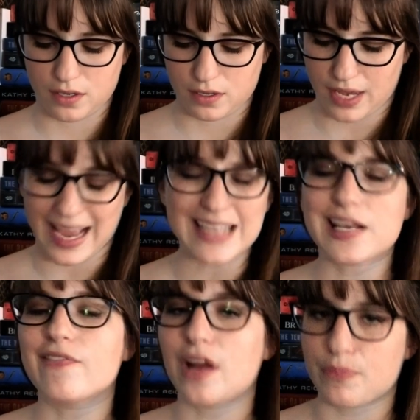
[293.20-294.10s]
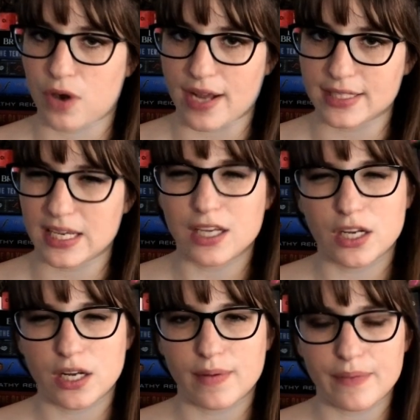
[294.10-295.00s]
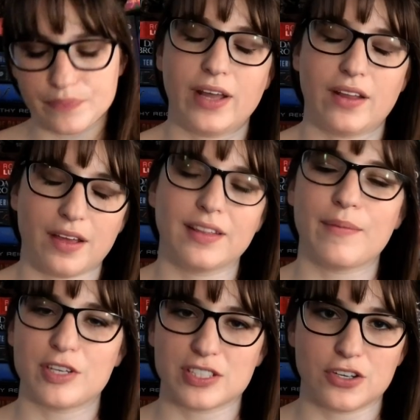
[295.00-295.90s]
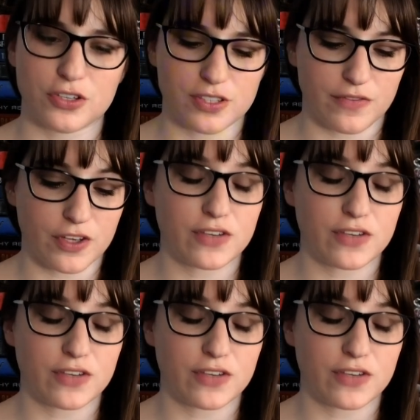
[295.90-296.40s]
I can't have an uprising. You know what I mean? Let me just introduce it first.